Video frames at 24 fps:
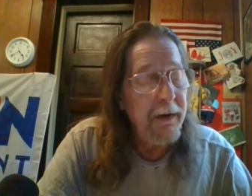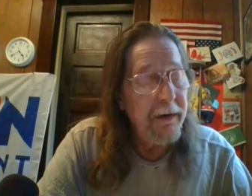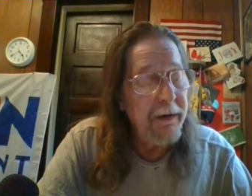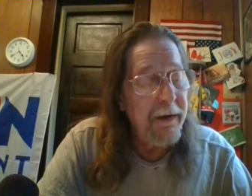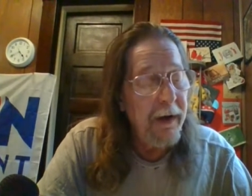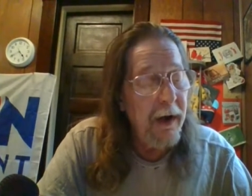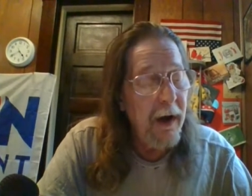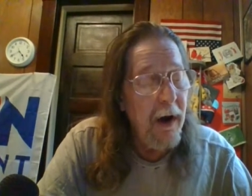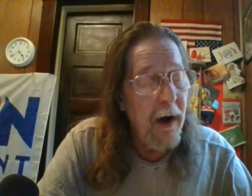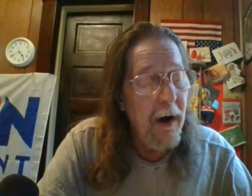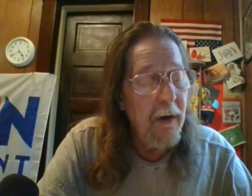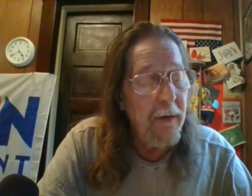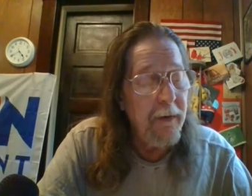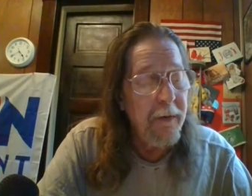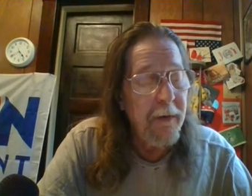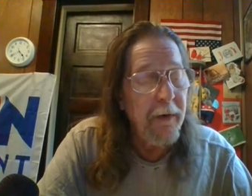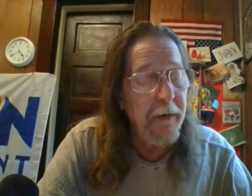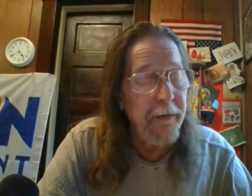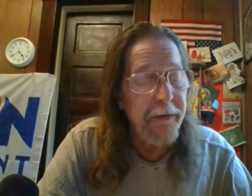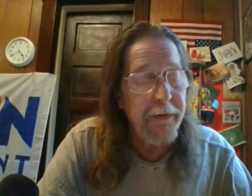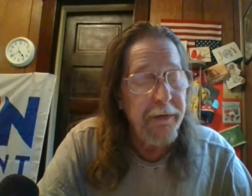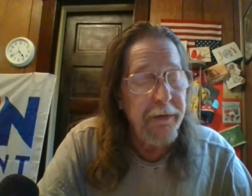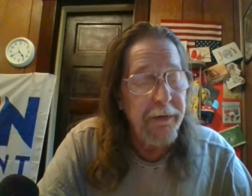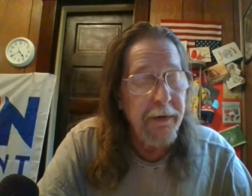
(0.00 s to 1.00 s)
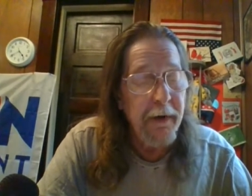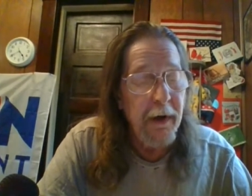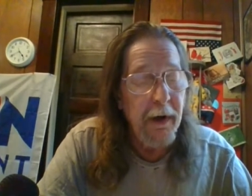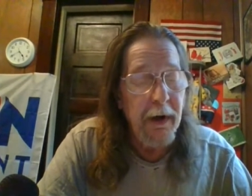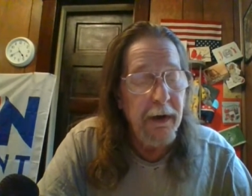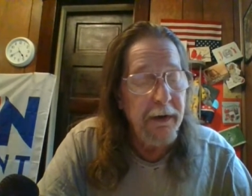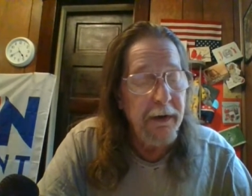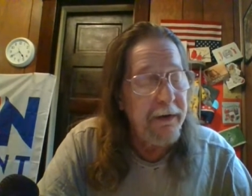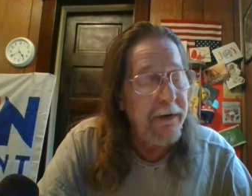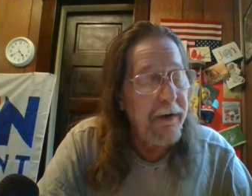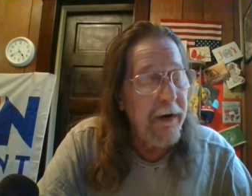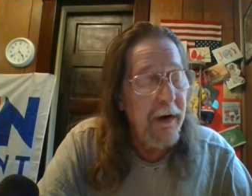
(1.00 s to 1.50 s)
to
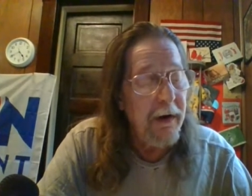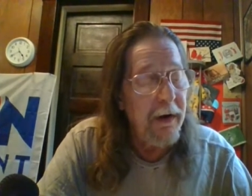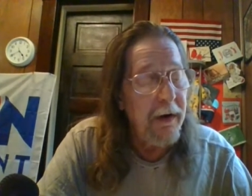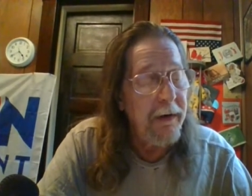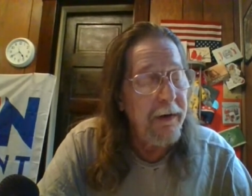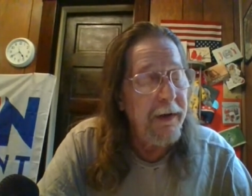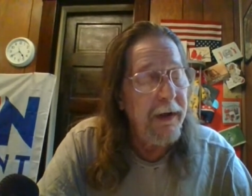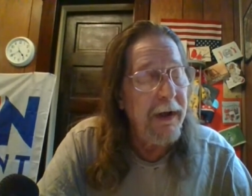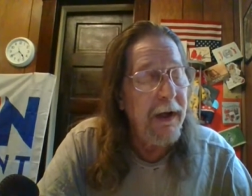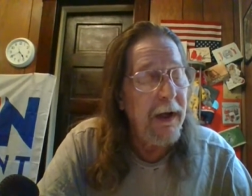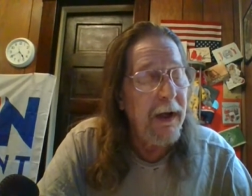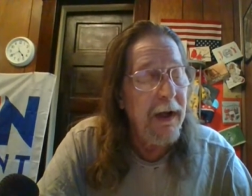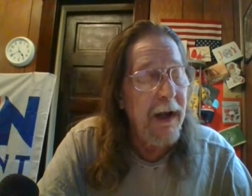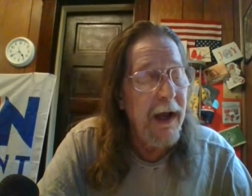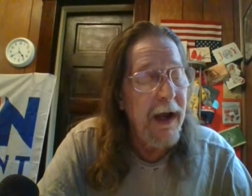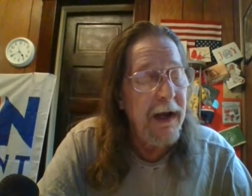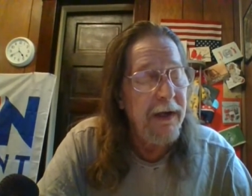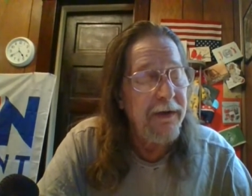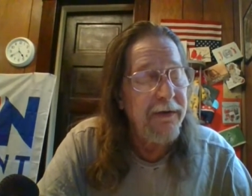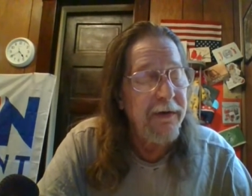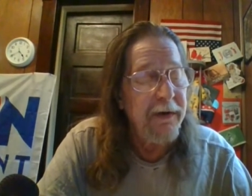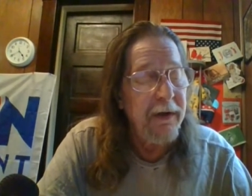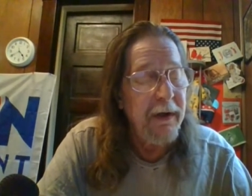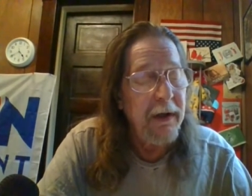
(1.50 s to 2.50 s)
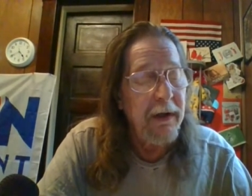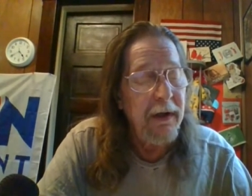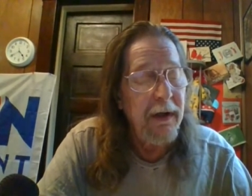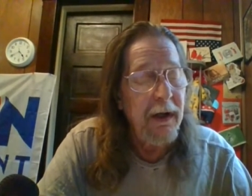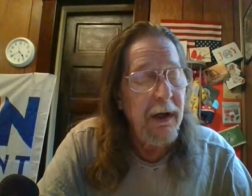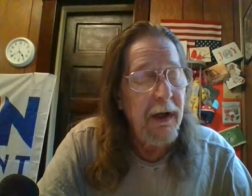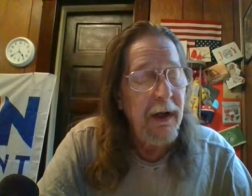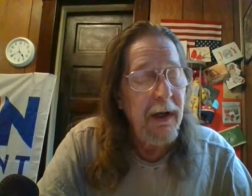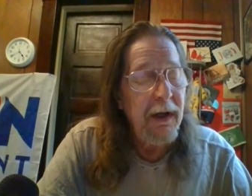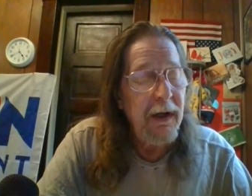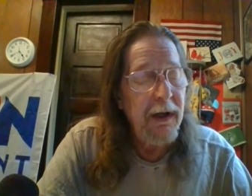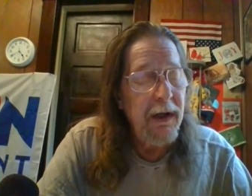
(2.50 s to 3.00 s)
overturn the election.
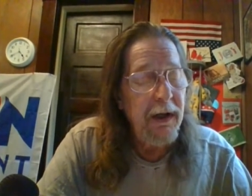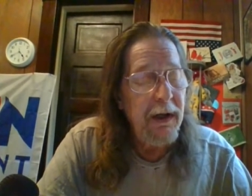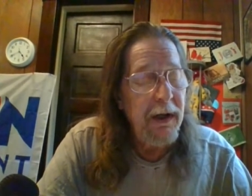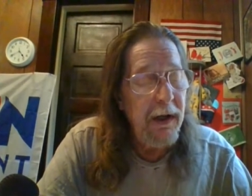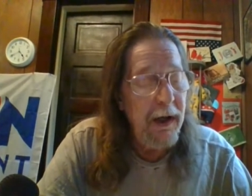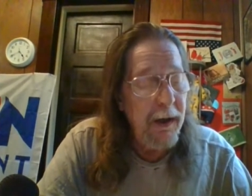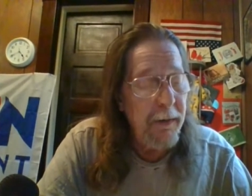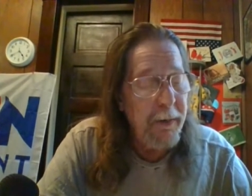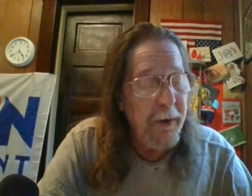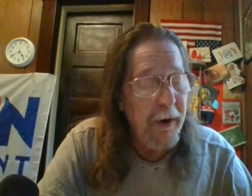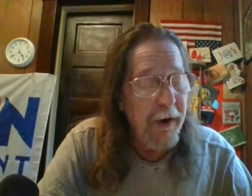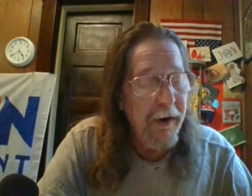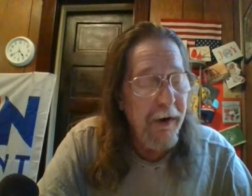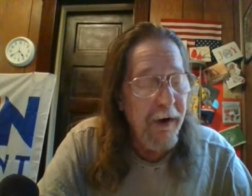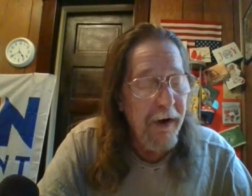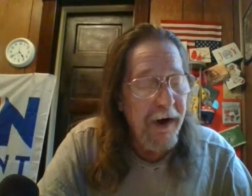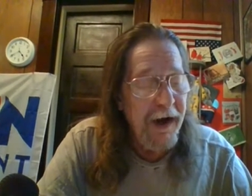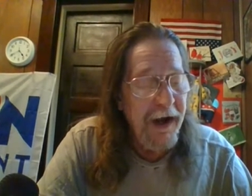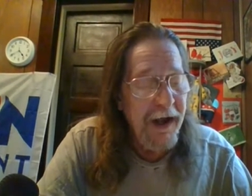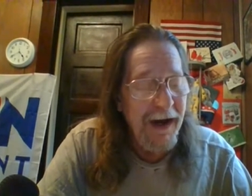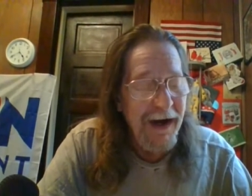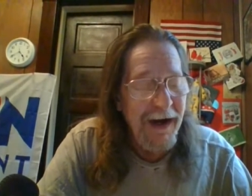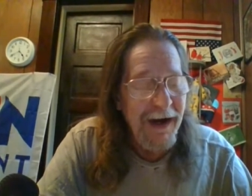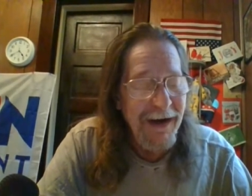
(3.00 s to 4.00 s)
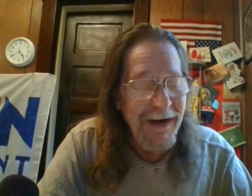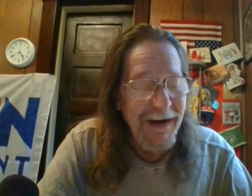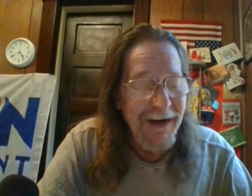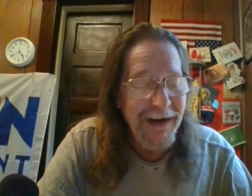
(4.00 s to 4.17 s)
Hypocrite.